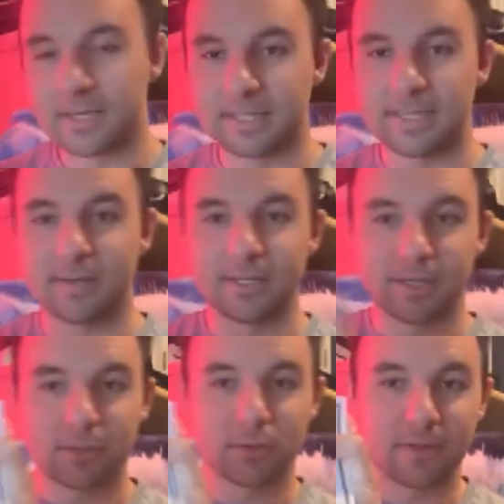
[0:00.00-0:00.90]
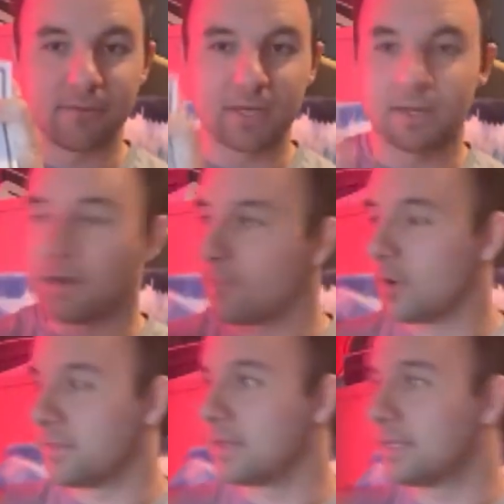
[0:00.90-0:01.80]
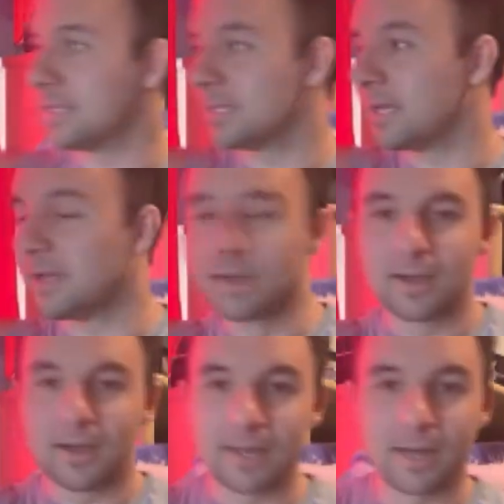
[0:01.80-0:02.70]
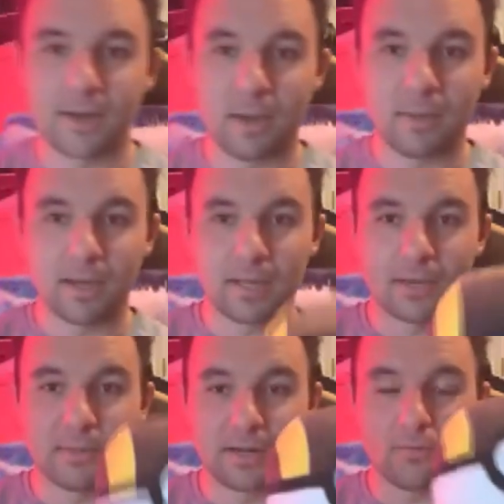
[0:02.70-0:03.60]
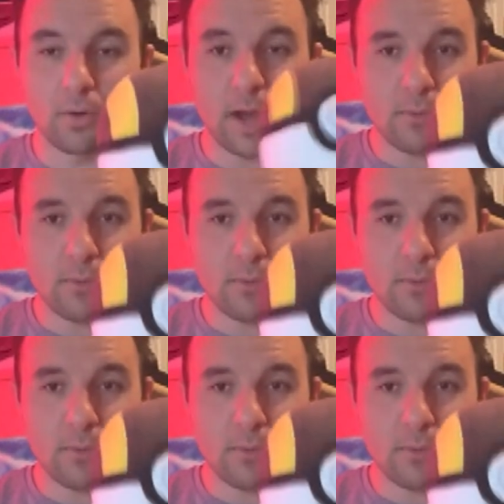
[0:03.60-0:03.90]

Zelda certificate of authenticity that I paid a lot of money for.